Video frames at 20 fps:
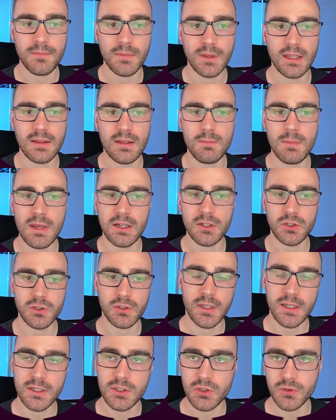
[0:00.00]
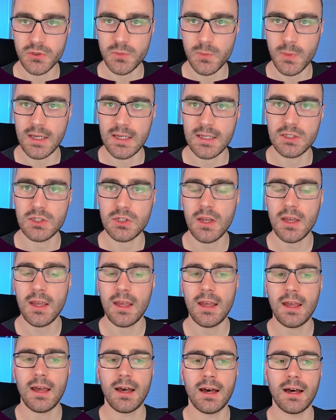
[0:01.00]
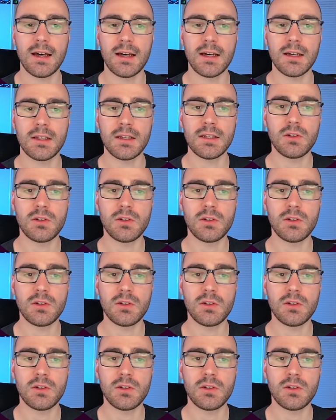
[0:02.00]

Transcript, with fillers: in the Manage Credentials page Uh,